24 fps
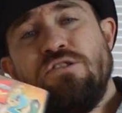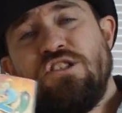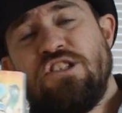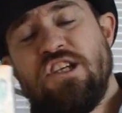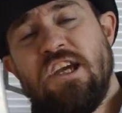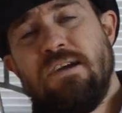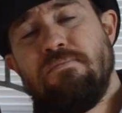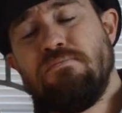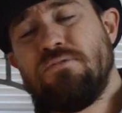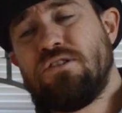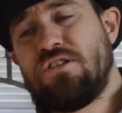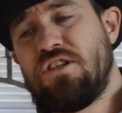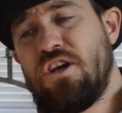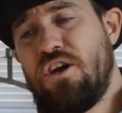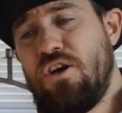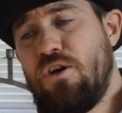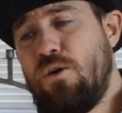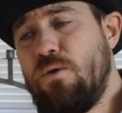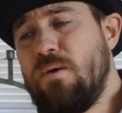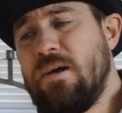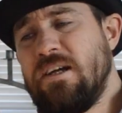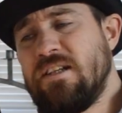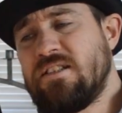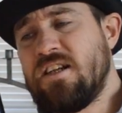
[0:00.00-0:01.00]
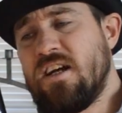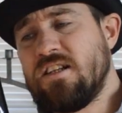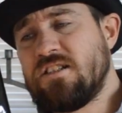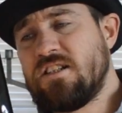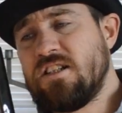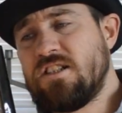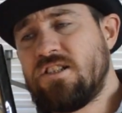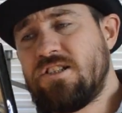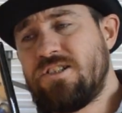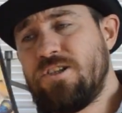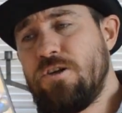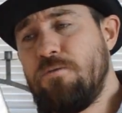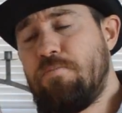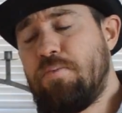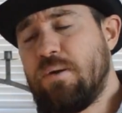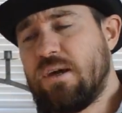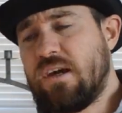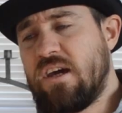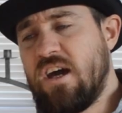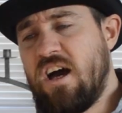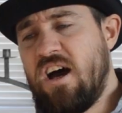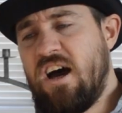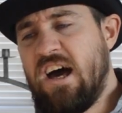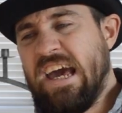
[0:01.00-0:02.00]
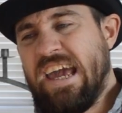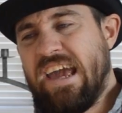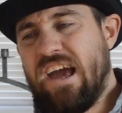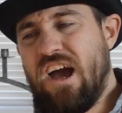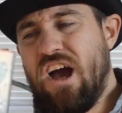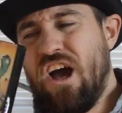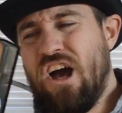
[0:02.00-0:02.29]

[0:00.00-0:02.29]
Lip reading: Jim 2, he's such a super guy.